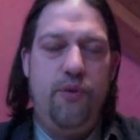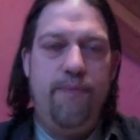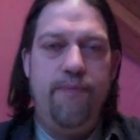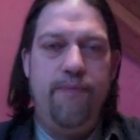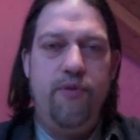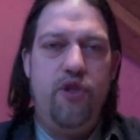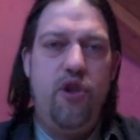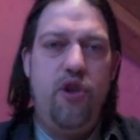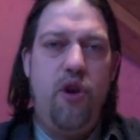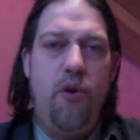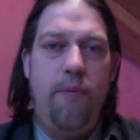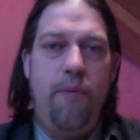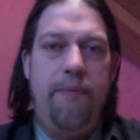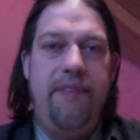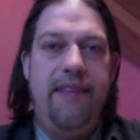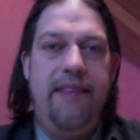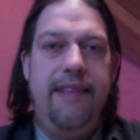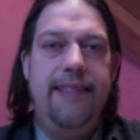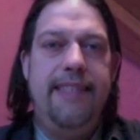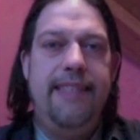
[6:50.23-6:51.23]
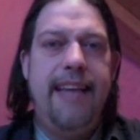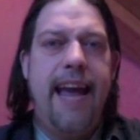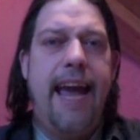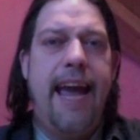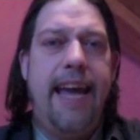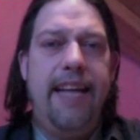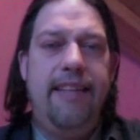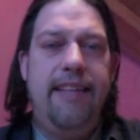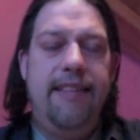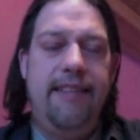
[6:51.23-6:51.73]
So the
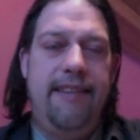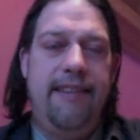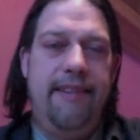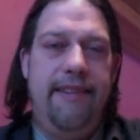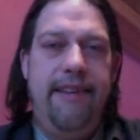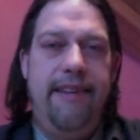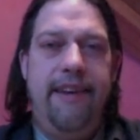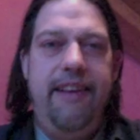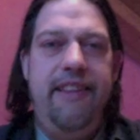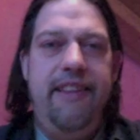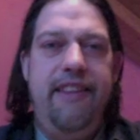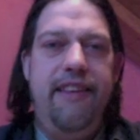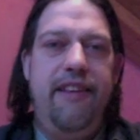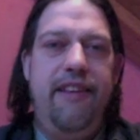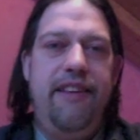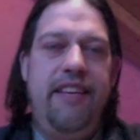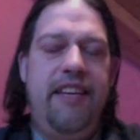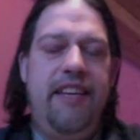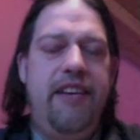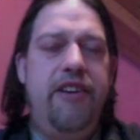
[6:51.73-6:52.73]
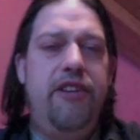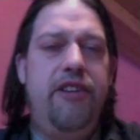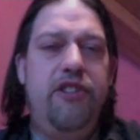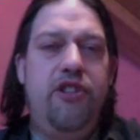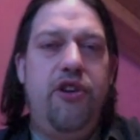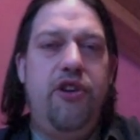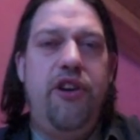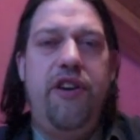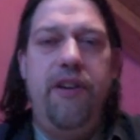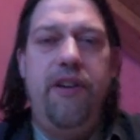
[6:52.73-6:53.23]
date in the year
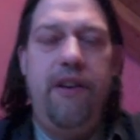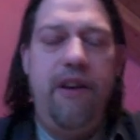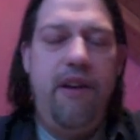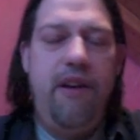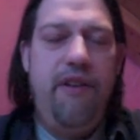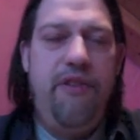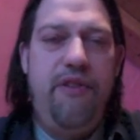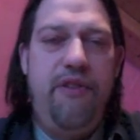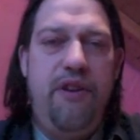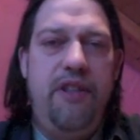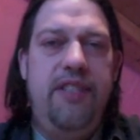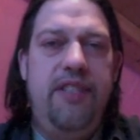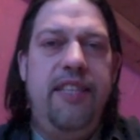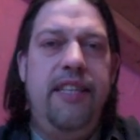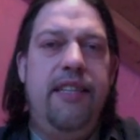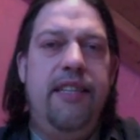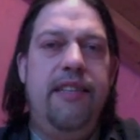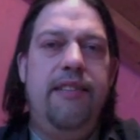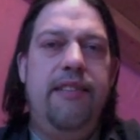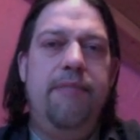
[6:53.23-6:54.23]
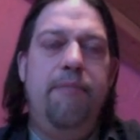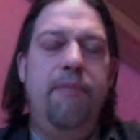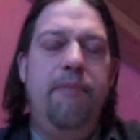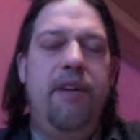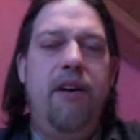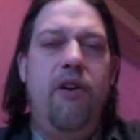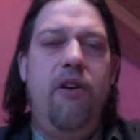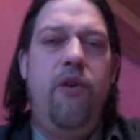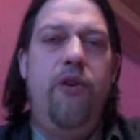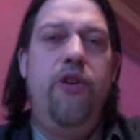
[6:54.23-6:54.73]
13 is
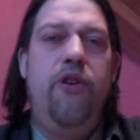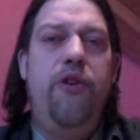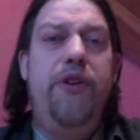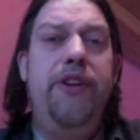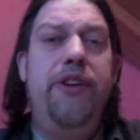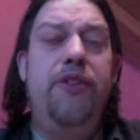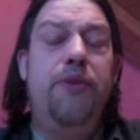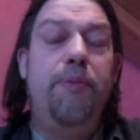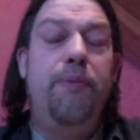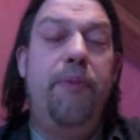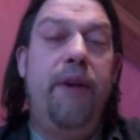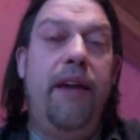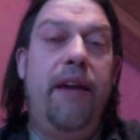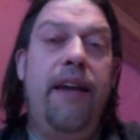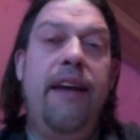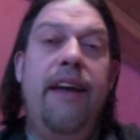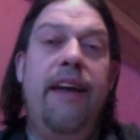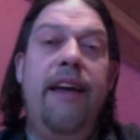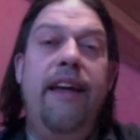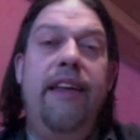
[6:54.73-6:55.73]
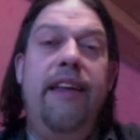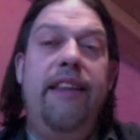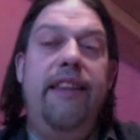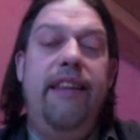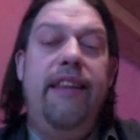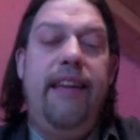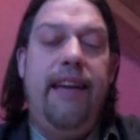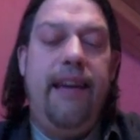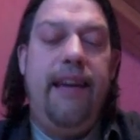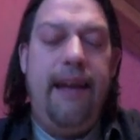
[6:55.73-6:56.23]
going to be
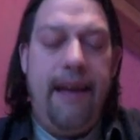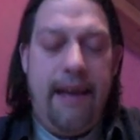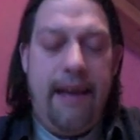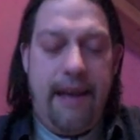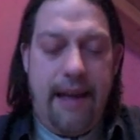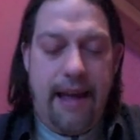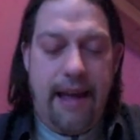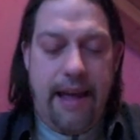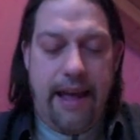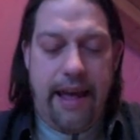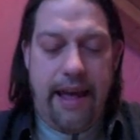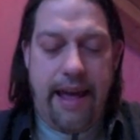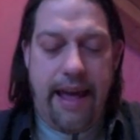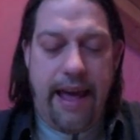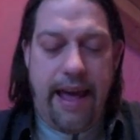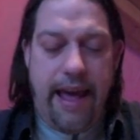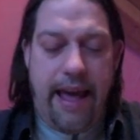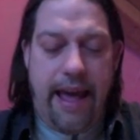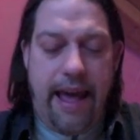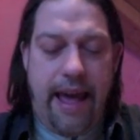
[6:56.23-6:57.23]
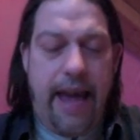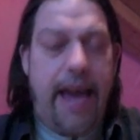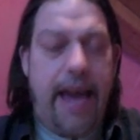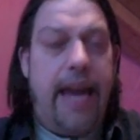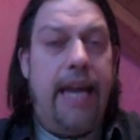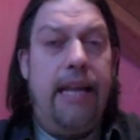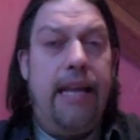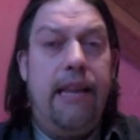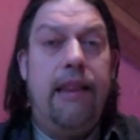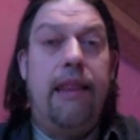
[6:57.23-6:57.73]
the
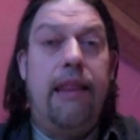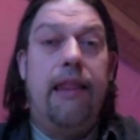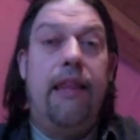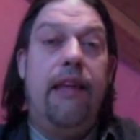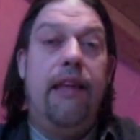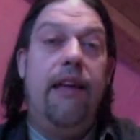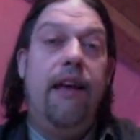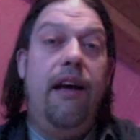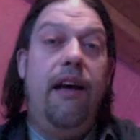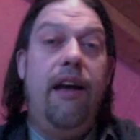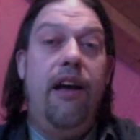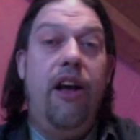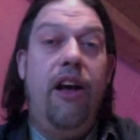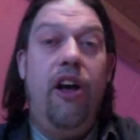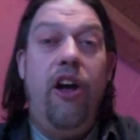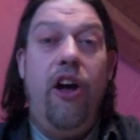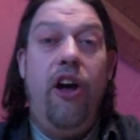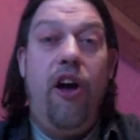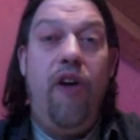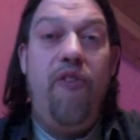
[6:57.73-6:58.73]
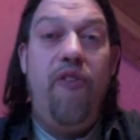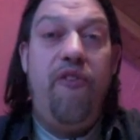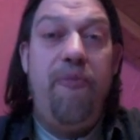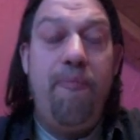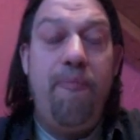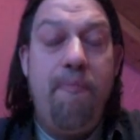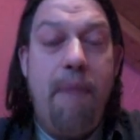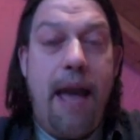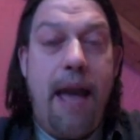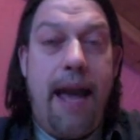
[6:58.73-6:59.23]
8th of
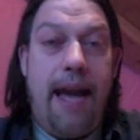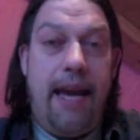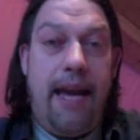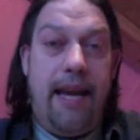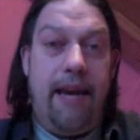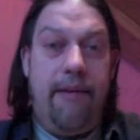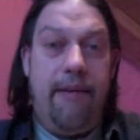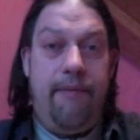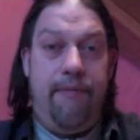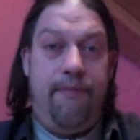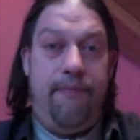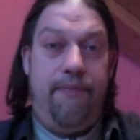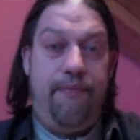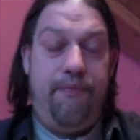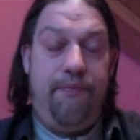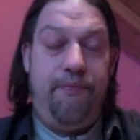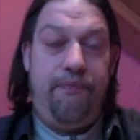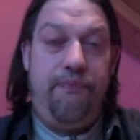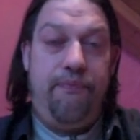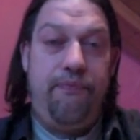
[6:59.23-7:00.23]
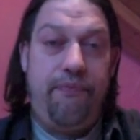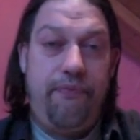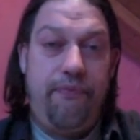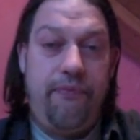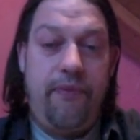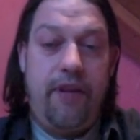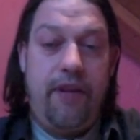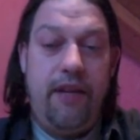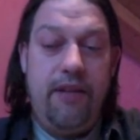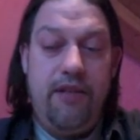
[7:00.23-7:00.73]
May.
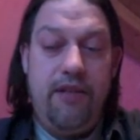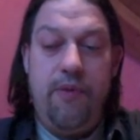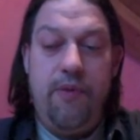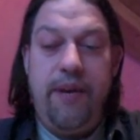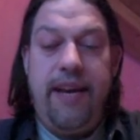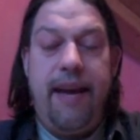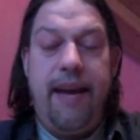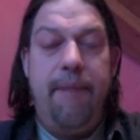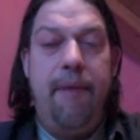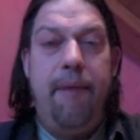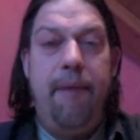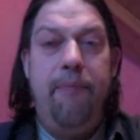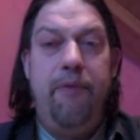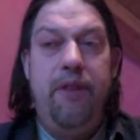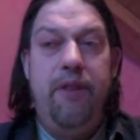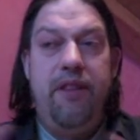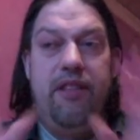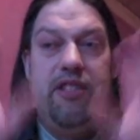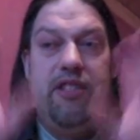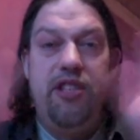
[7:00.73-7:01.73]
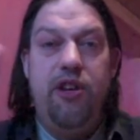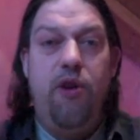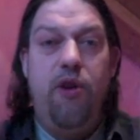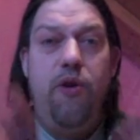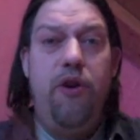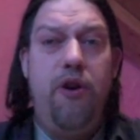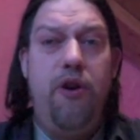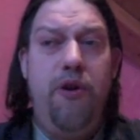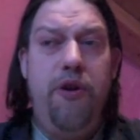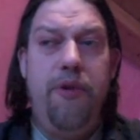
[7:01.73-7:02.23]
So we came up with this
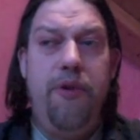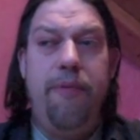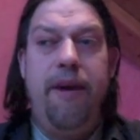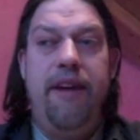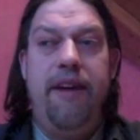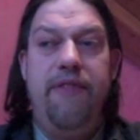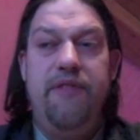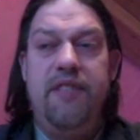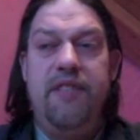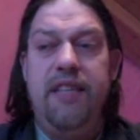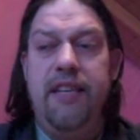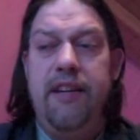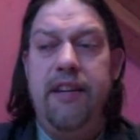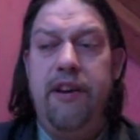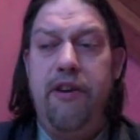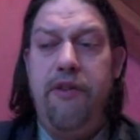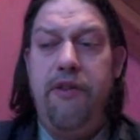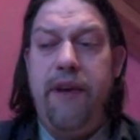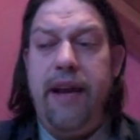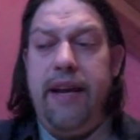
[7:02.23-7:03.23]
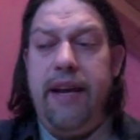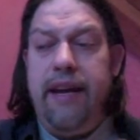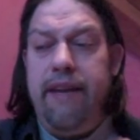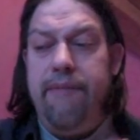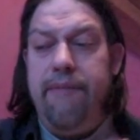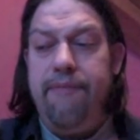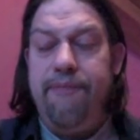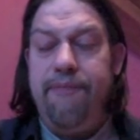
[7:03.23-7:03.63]
logo. You might have seen it already.